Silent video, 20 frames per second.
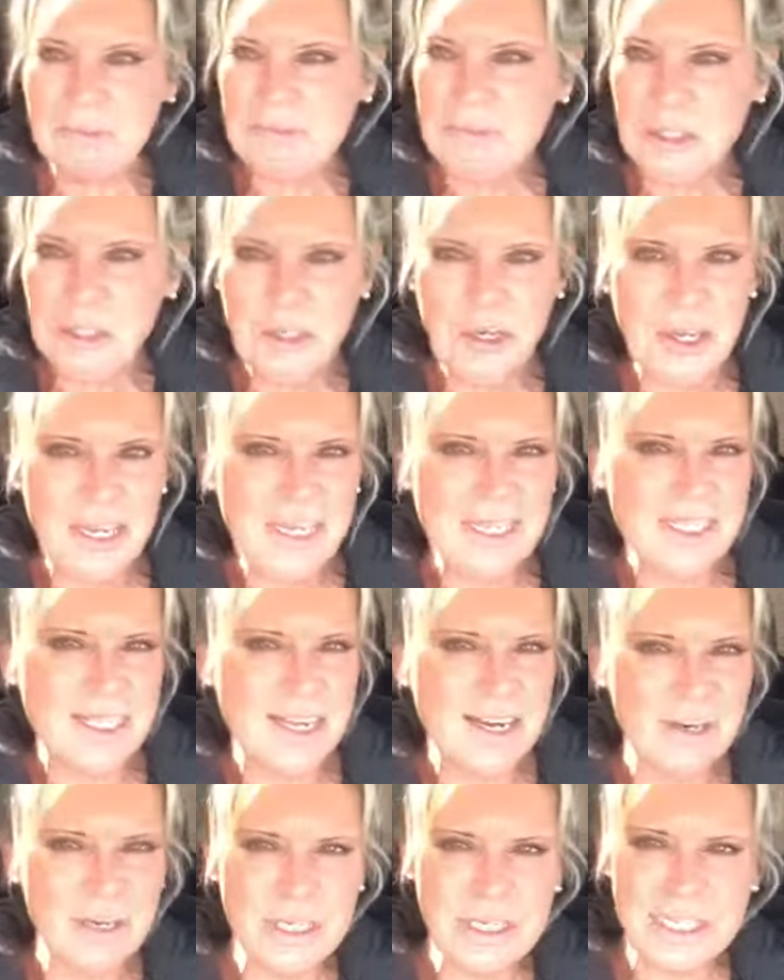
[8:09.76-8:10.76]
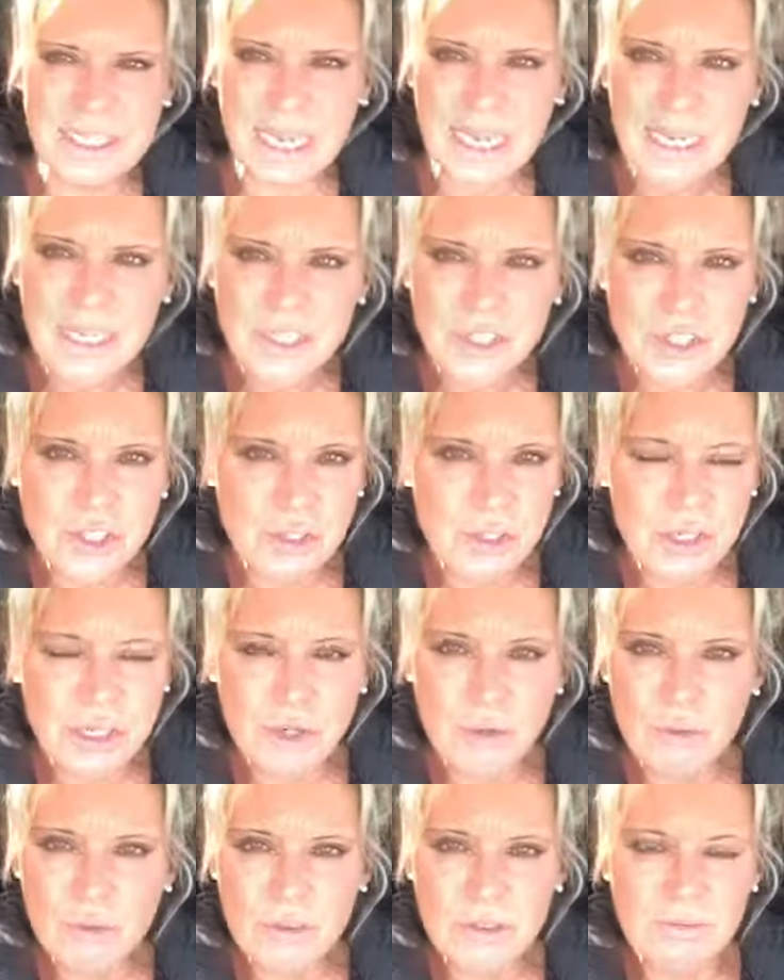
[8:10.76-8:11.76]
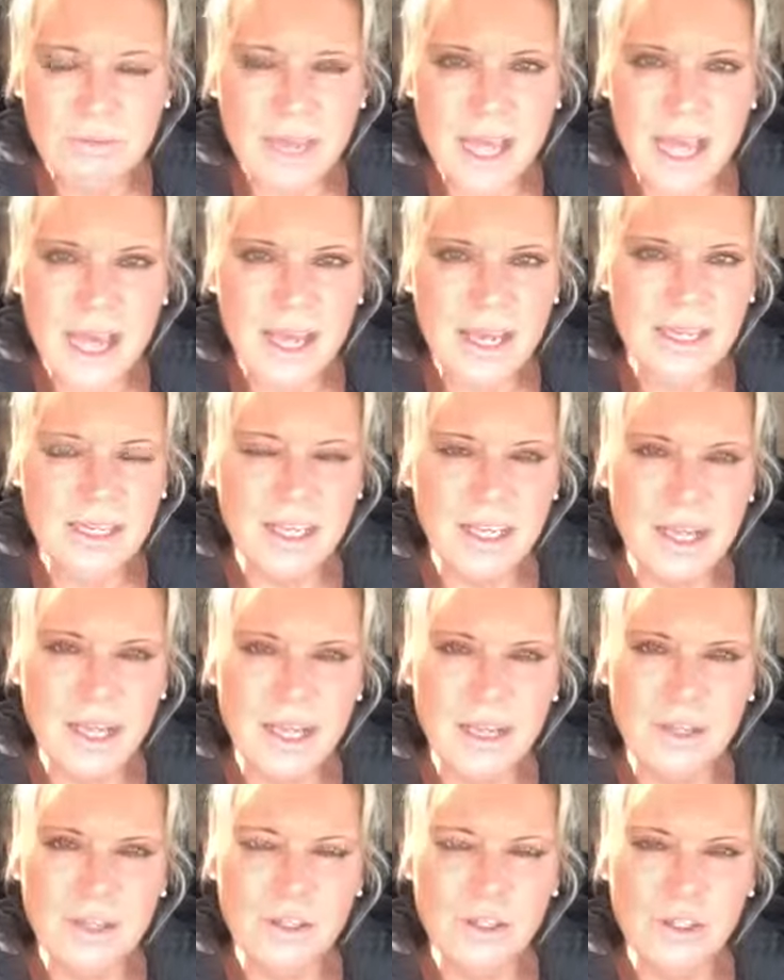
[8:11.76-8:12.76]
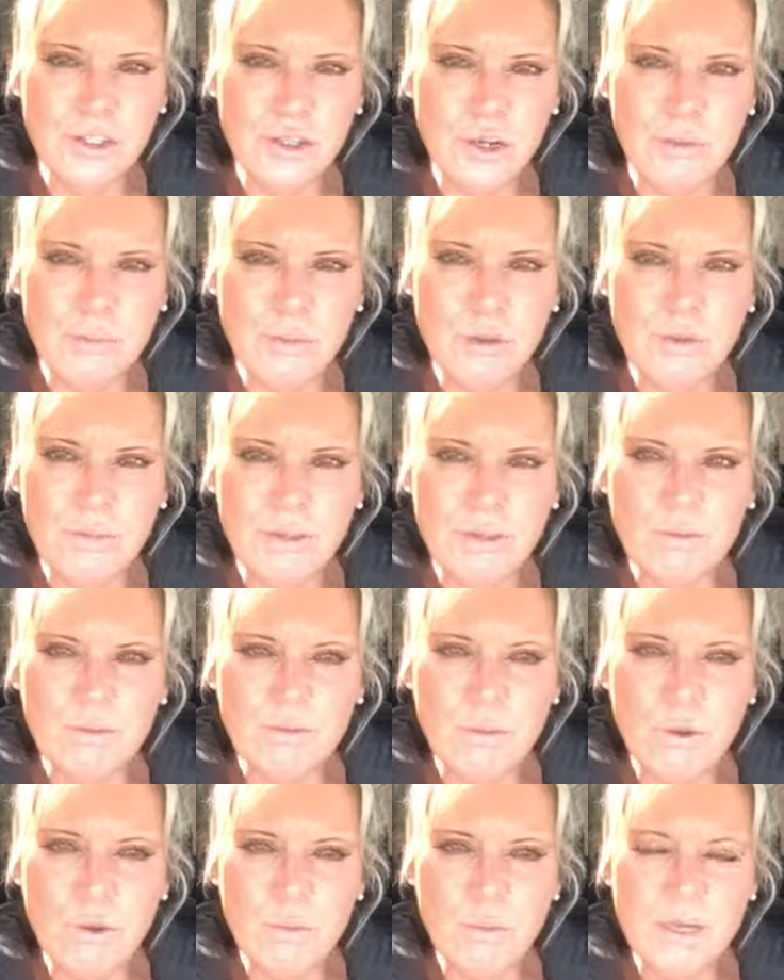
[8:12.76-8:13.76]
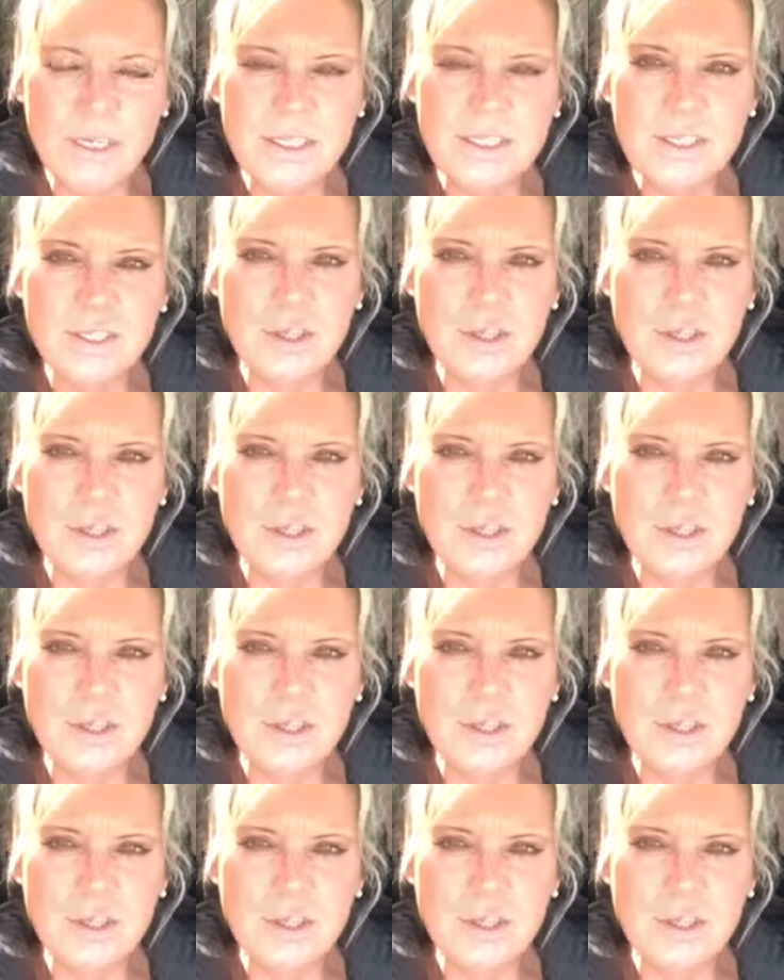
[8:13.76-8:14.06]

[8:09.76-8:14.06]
you know, is there a danger in all of that, you know, moving forward?